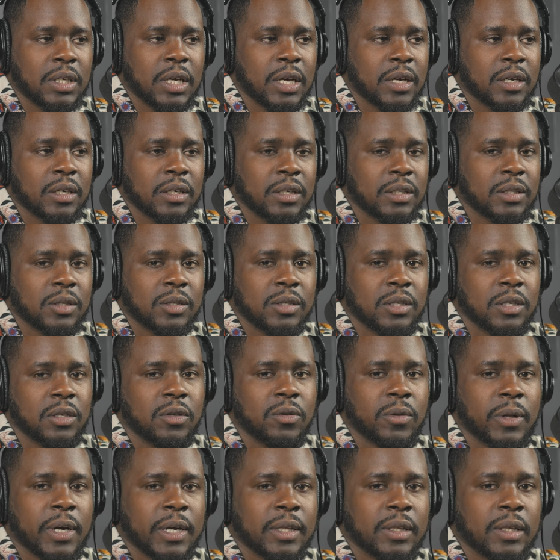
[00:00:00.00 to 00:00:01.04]
not good to see
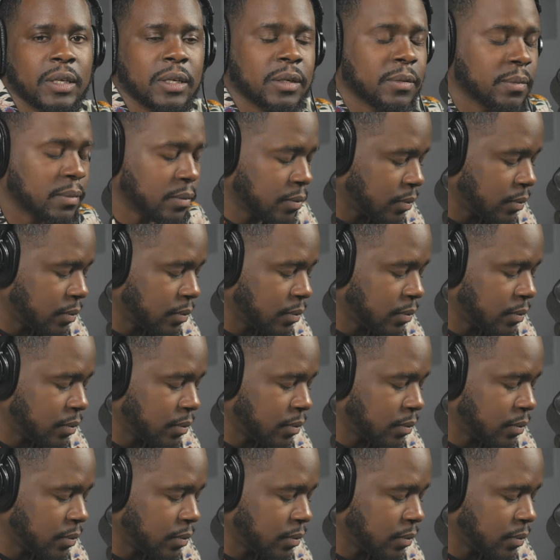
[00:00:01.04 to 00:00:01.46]
you like that.